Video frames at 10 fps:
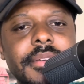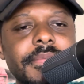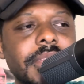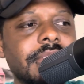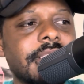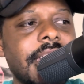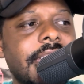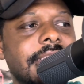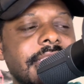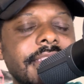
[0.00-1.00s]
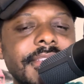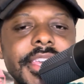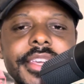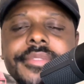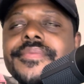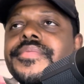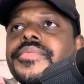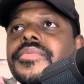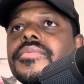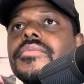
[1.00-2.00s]
abuse, a lot of DV,
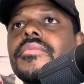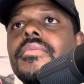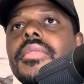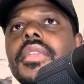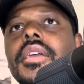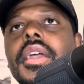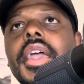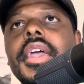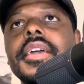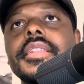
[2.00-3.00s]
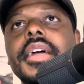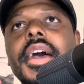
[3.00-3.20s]
and